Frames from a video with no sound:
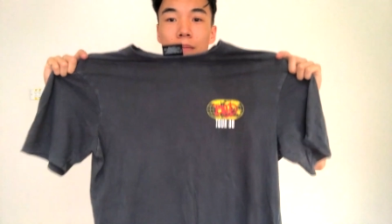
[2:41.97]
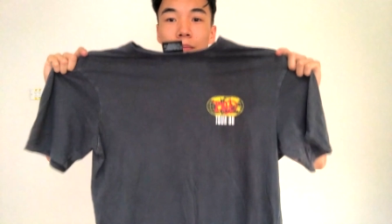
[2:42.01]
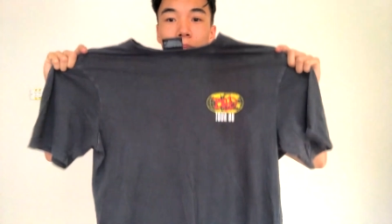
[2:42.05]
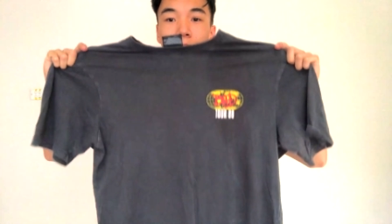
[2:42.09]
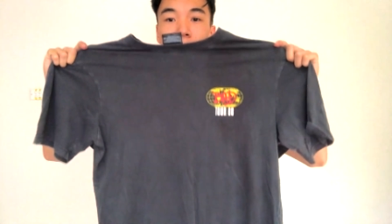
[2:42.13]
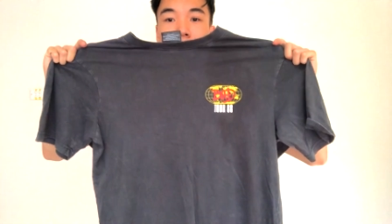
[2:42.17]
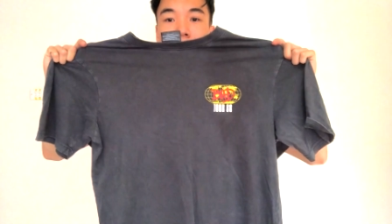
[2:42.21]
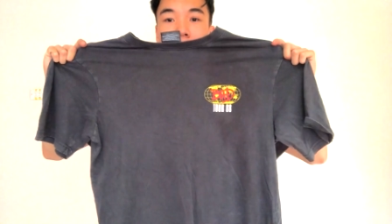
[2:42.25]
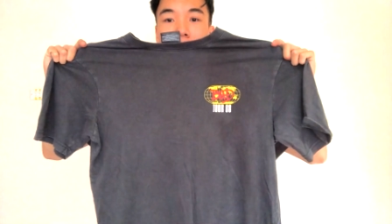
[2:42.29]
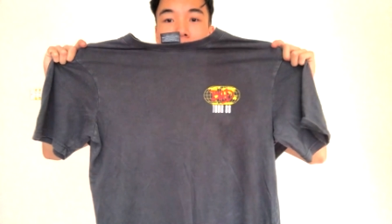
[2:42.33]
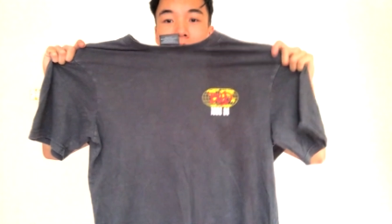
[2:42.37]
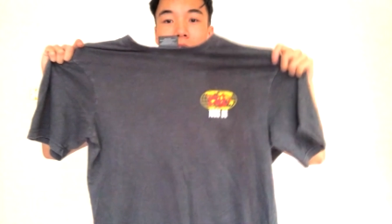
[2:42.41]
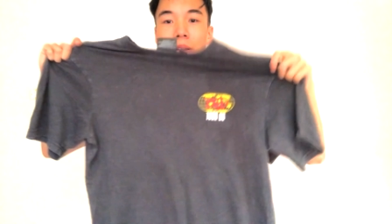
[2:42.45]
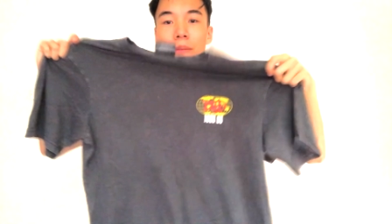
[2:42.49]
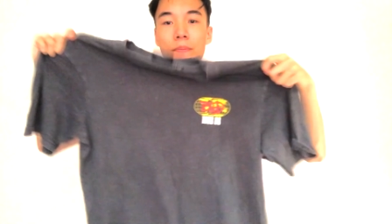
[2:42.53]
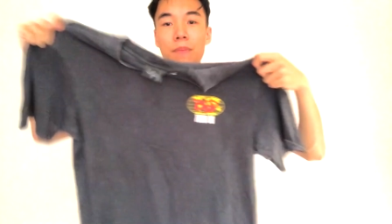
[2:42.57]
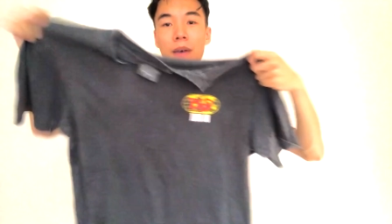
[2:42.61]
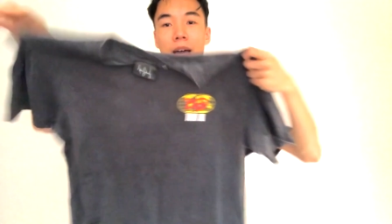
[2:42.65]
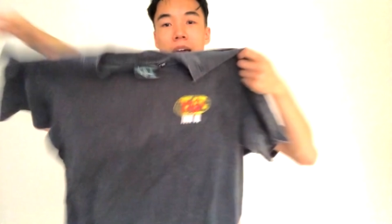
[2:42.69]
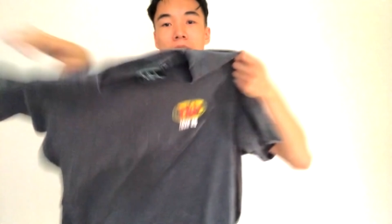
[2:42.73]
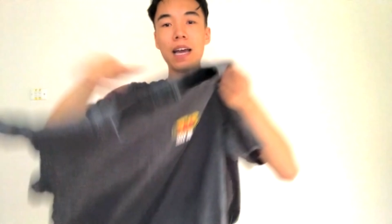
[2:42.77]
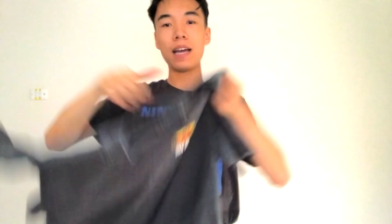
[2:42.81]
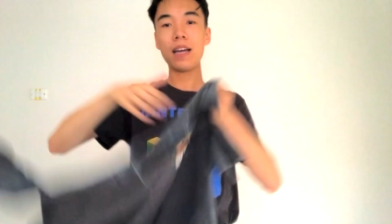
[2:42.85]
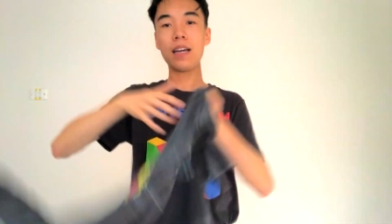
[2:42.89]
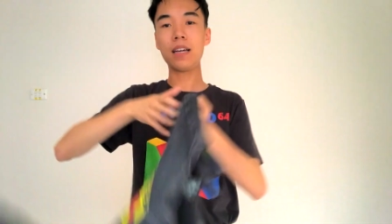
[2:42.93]
but on the
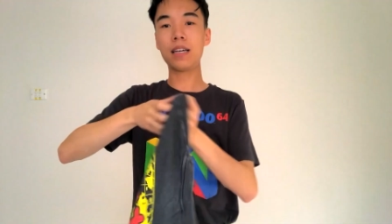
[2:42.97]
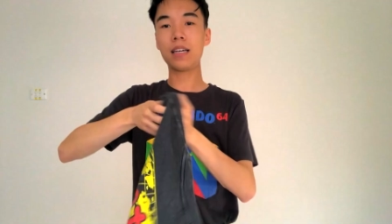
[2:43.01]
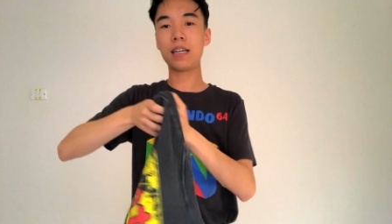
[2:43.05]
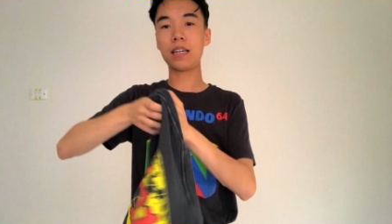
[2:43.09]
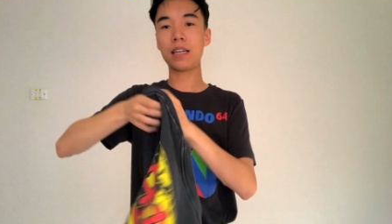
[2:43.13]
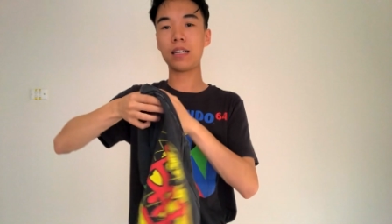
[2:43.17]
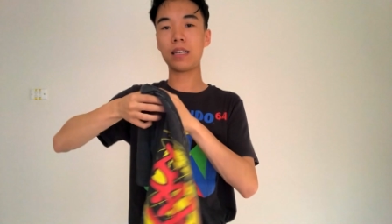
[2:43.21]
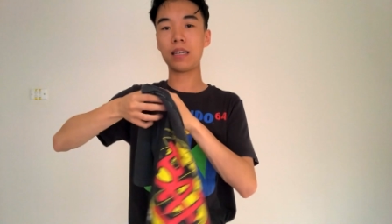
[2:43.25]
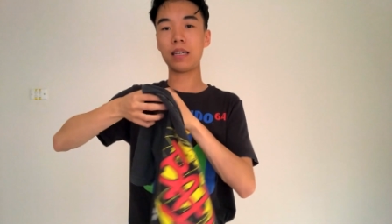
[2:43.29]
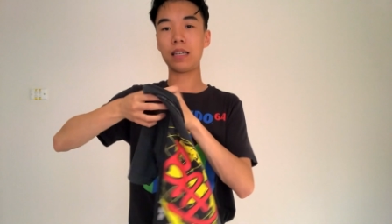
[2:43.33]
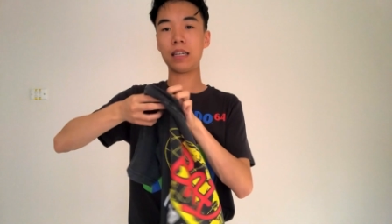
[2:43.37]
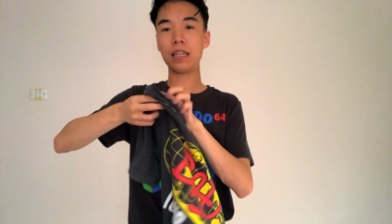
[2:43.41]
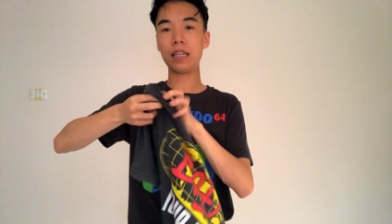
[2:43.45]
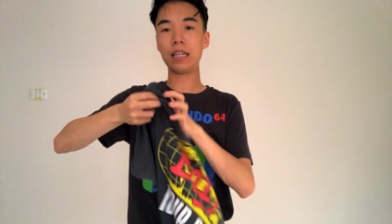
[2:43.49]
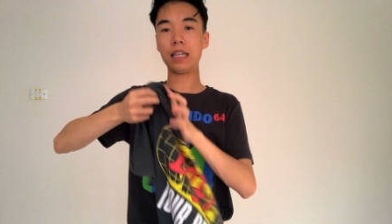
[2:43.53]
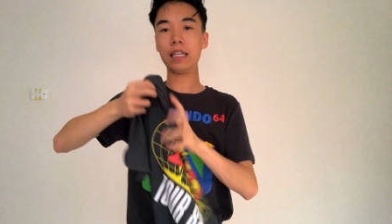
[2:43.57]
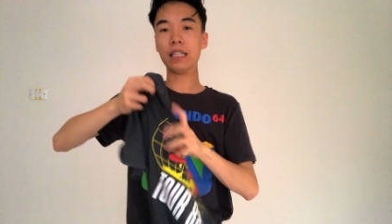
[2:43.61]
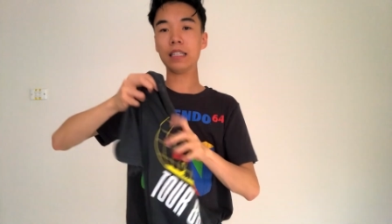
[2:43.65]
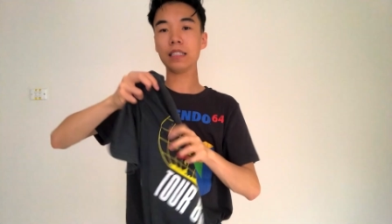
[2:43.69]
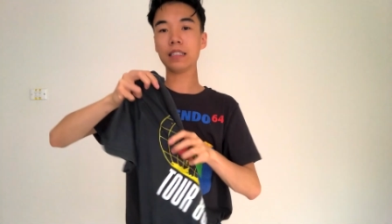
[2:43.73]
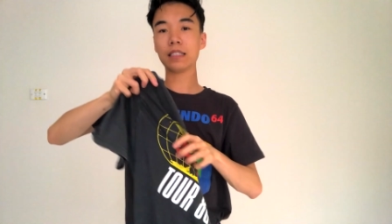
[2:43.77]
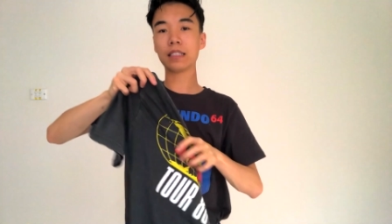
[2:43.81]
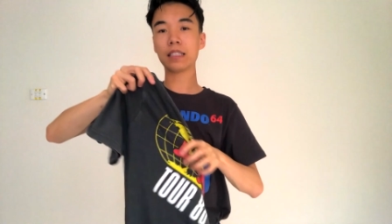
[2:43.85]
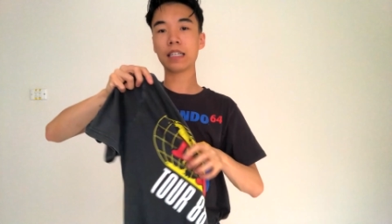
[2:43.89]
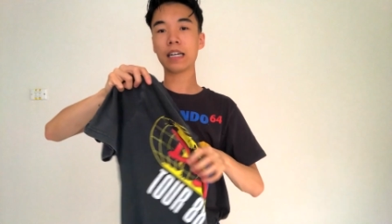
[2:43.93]
back,
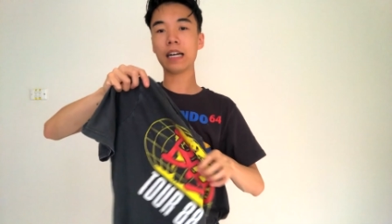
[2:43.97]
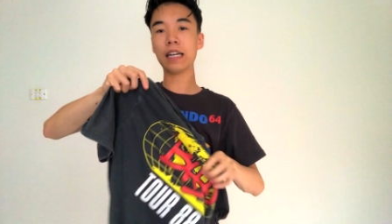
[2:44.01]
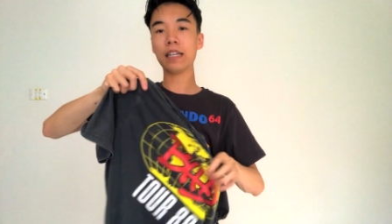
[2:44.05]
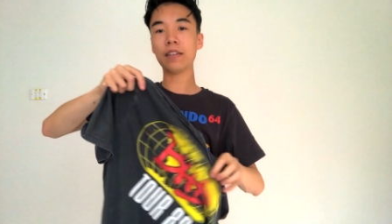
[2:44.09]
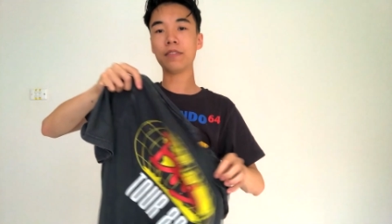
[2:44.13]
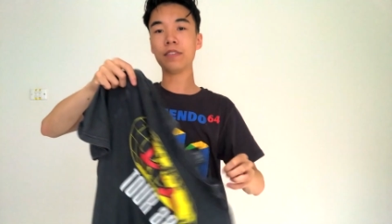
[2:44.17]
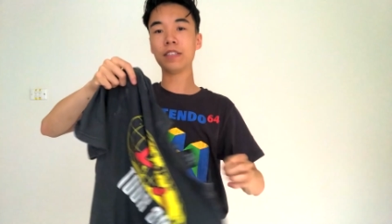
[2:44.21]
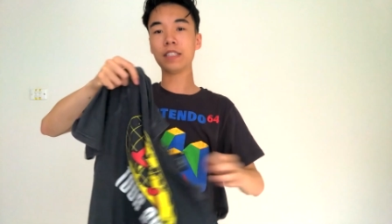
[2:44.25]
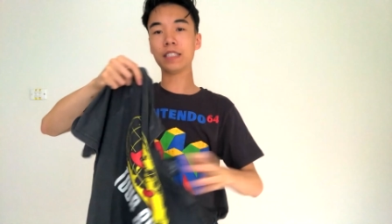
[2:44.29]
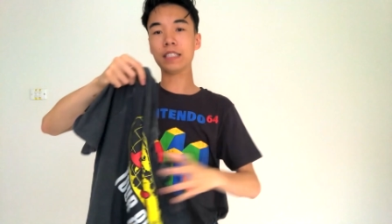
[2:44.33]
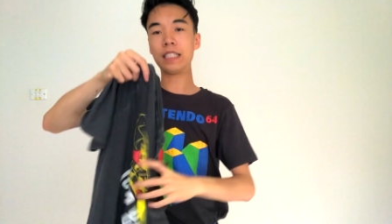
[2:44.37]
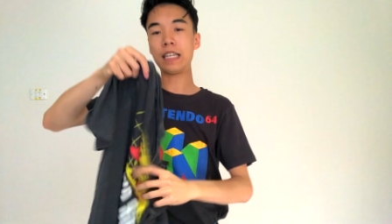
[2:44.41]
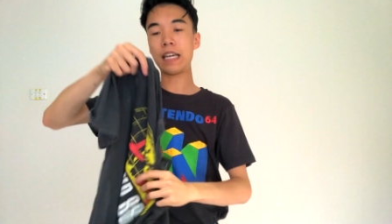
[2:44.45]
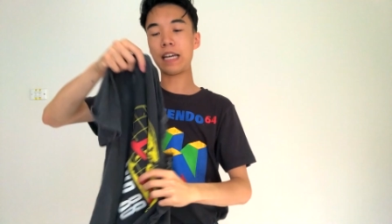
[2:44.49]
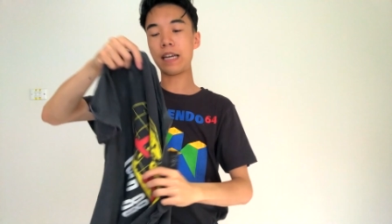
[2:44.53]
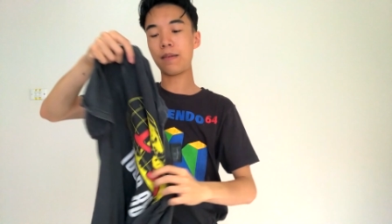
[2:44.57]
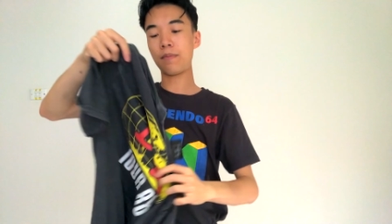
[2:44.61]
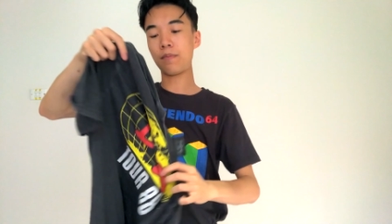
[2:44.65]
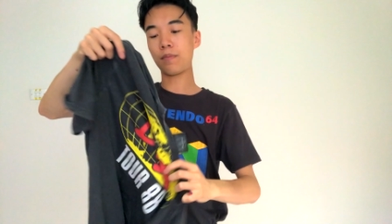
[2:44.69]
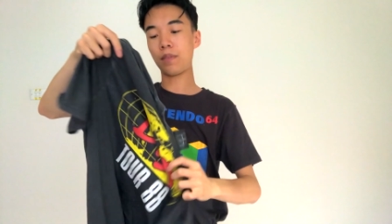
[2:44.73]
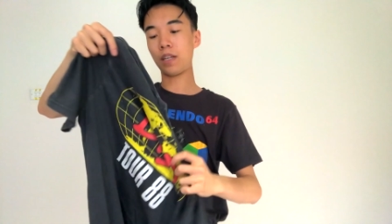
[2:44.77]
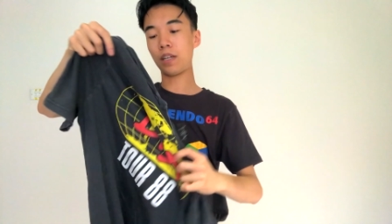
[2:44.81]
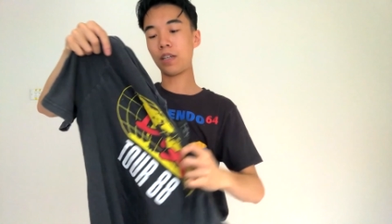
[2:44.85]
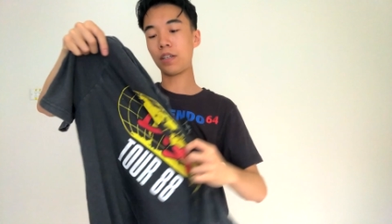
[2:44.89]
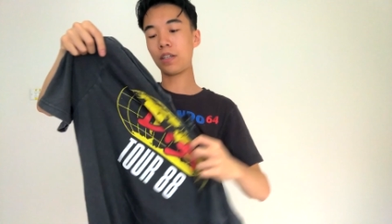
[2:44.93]
it's kind of the
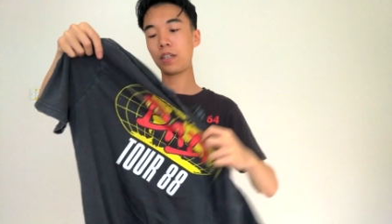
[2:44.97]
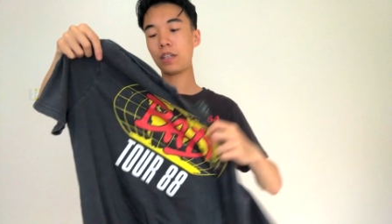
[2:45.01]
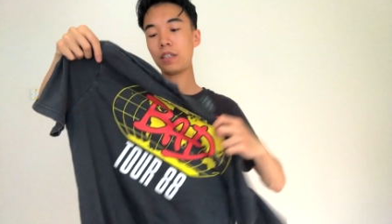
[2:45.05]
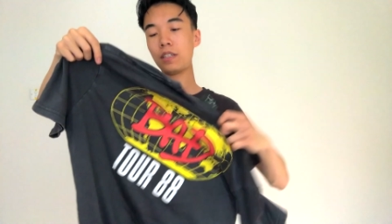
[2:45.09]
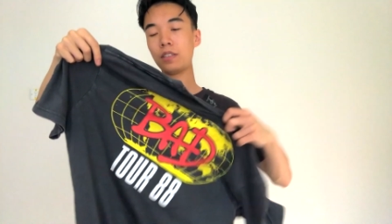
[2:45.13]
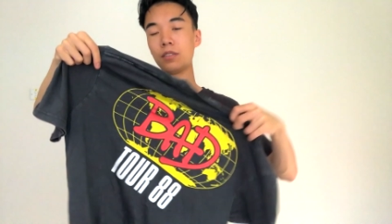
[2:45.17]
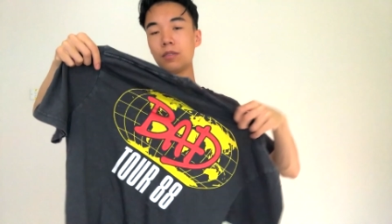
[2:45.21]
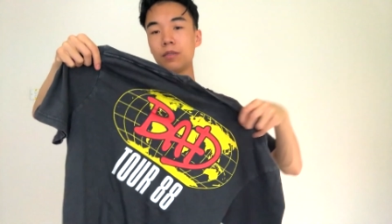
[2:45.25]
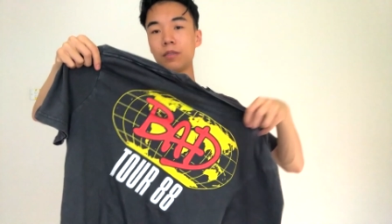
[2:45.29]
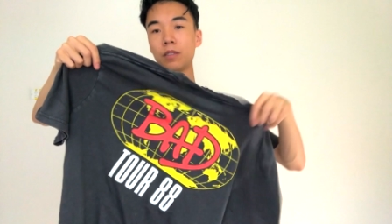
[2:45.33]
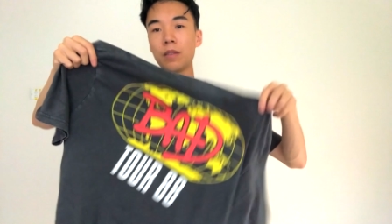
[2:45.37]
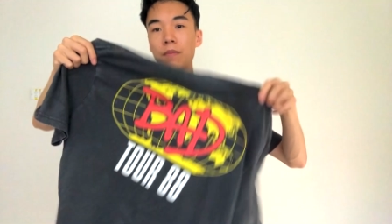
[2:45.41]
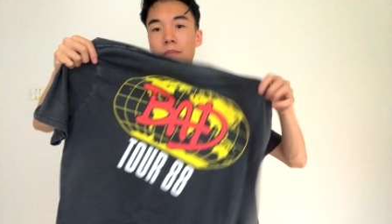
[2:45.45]
same logo,